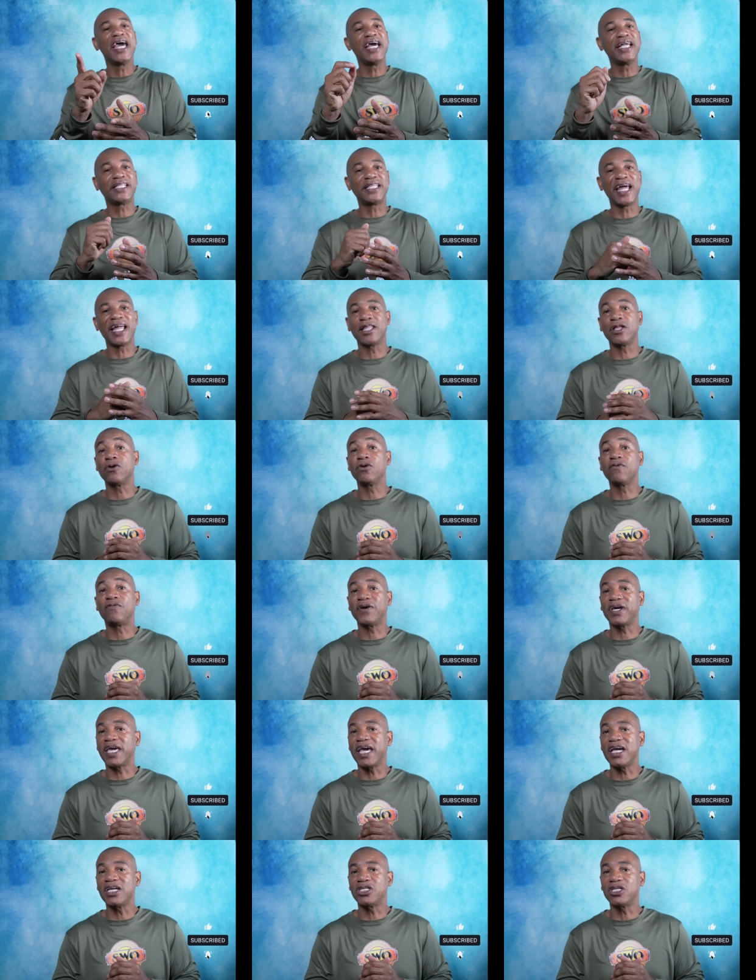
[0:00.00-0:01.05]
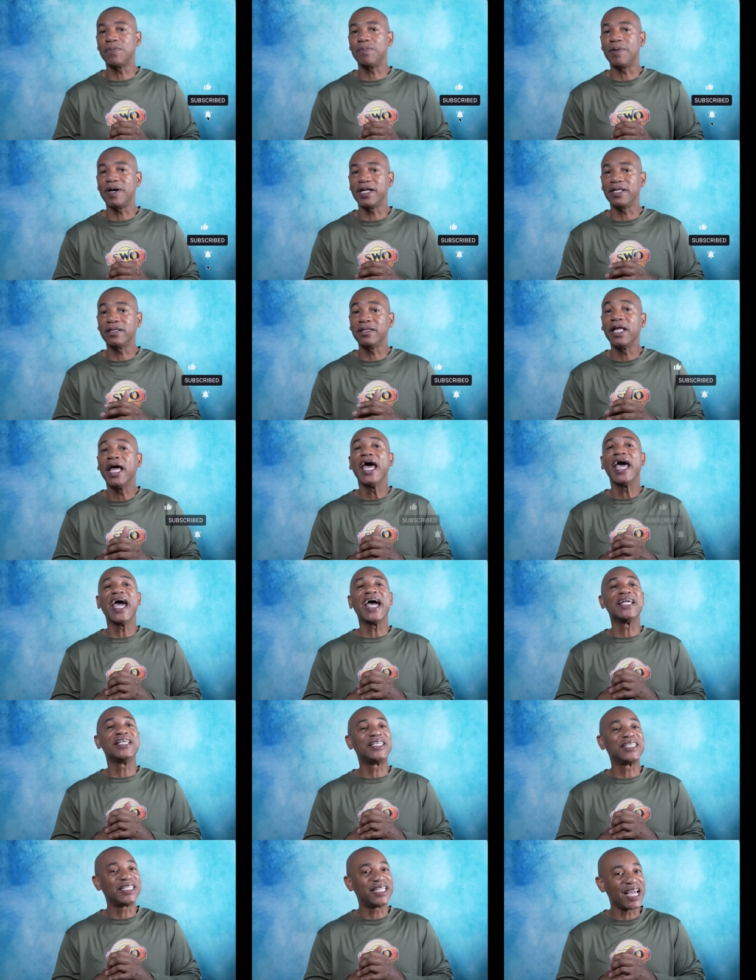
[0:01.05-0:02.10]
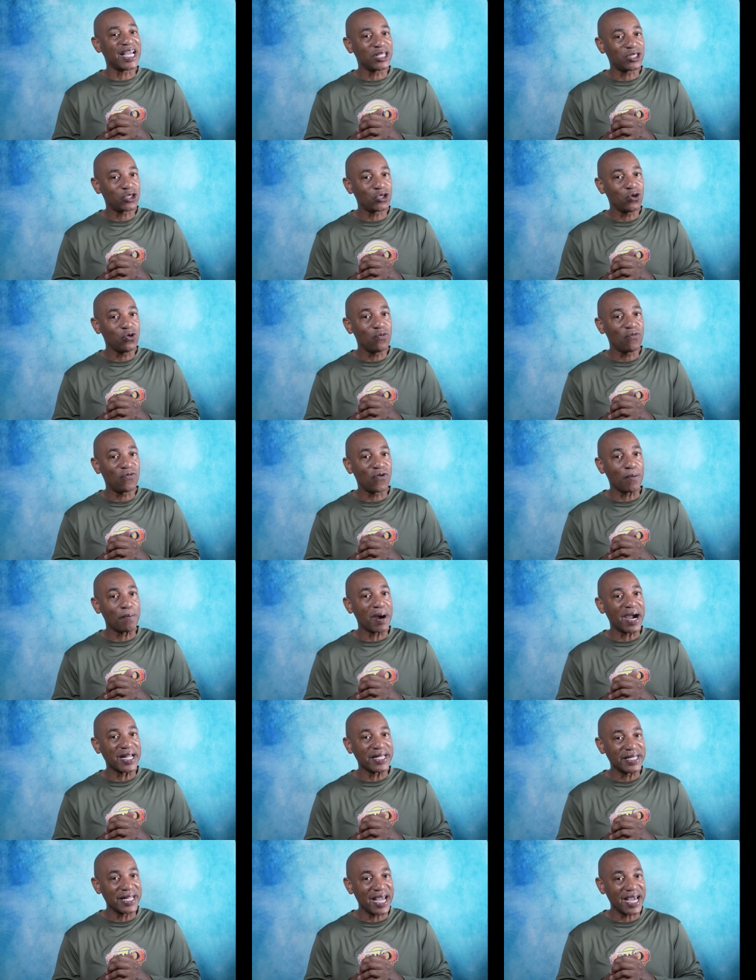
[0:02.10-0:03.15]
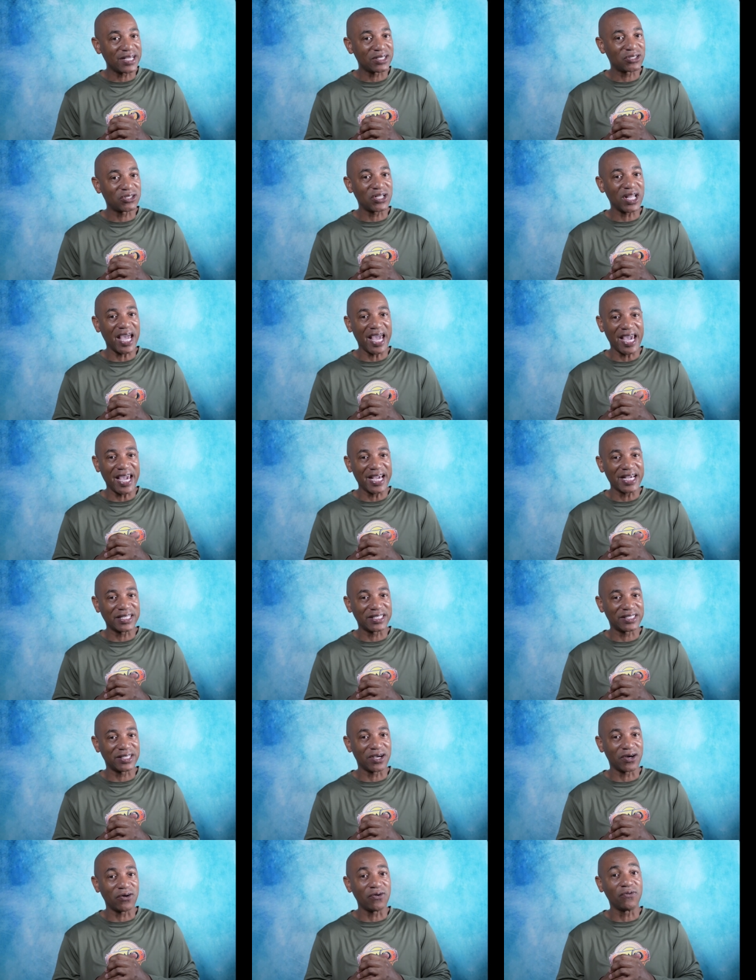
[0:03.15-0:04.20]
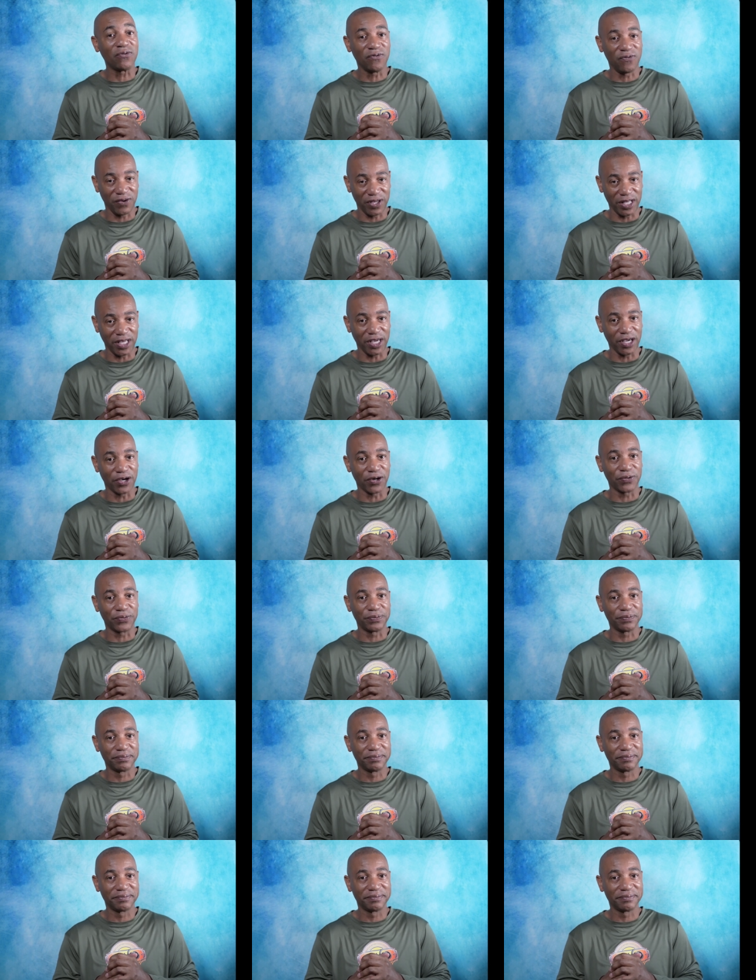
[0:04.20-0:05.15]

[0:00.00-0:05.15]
hit that notification button and stay tuned for my next ASL video.